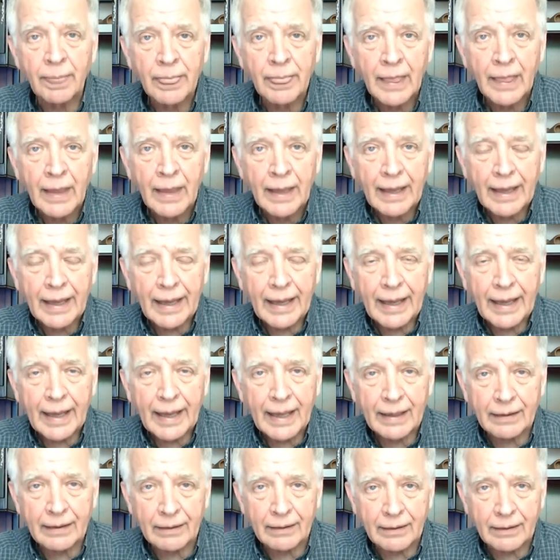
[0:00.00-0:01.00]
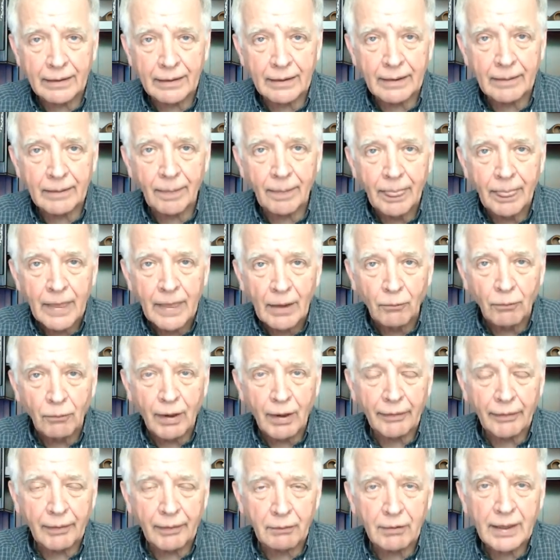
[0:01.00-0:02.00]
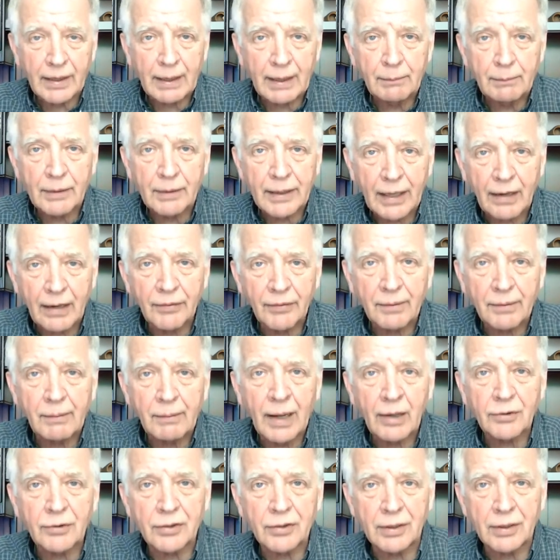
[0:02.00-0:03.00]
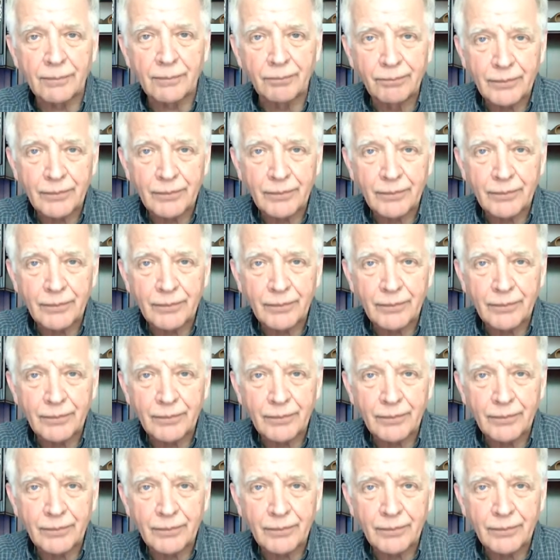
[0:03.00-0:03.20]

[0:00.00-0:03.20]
And uh, while they were coming down the mountain,